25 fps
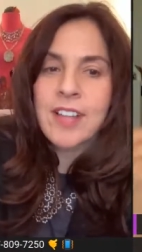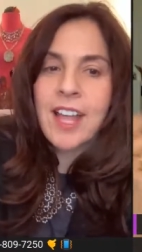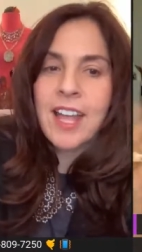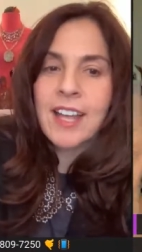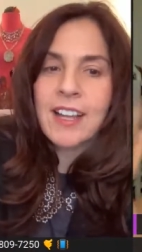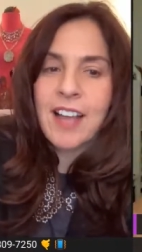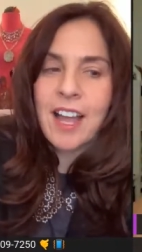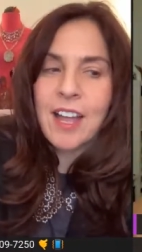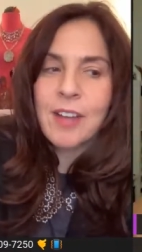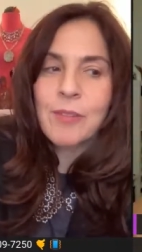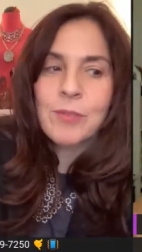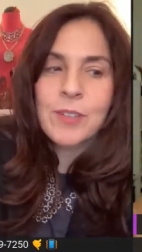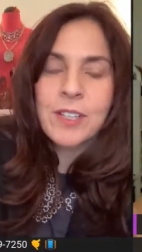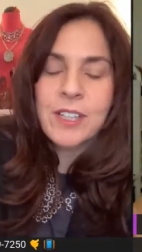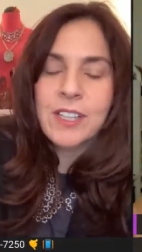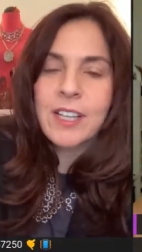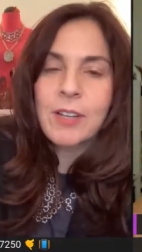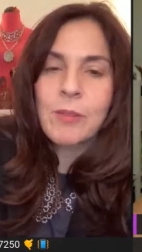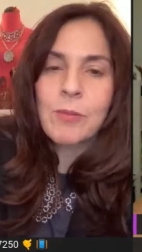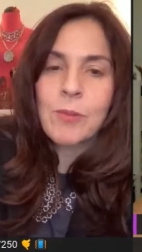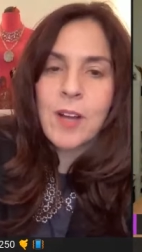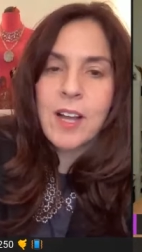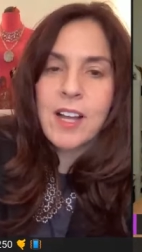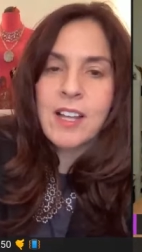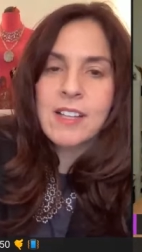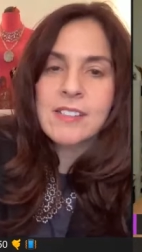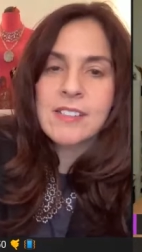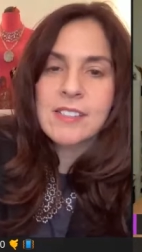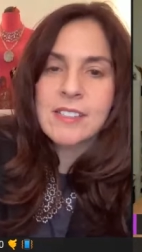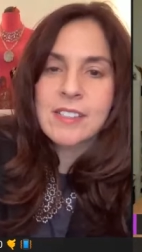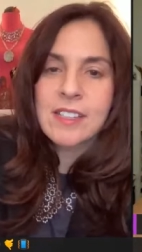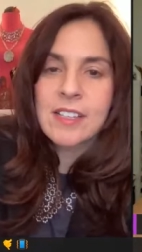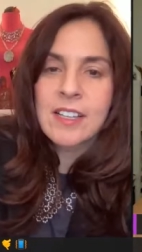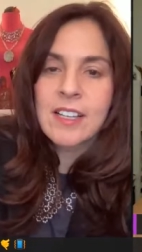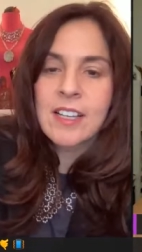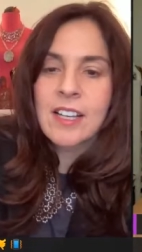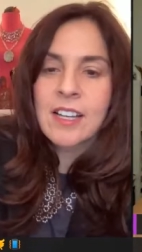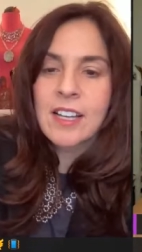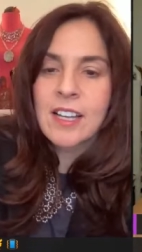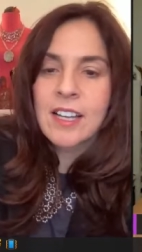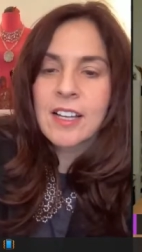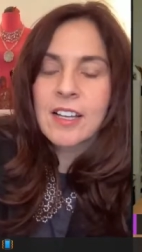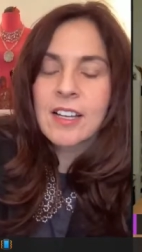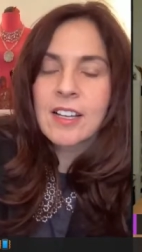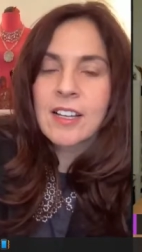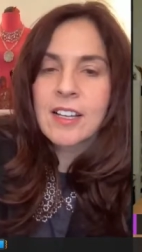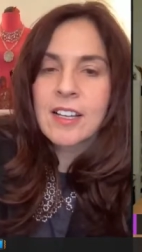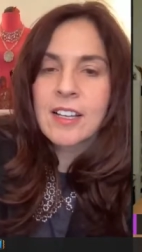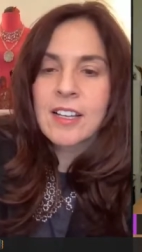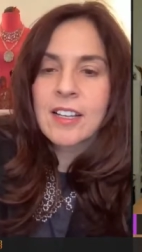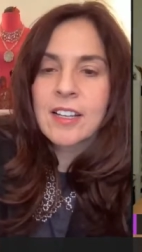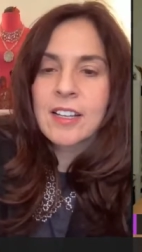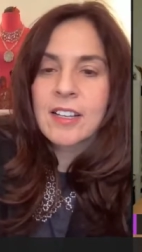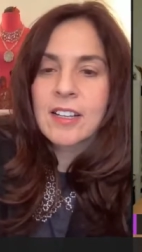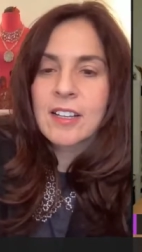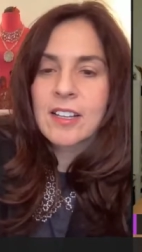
Like I can really I tell was... them my guesses.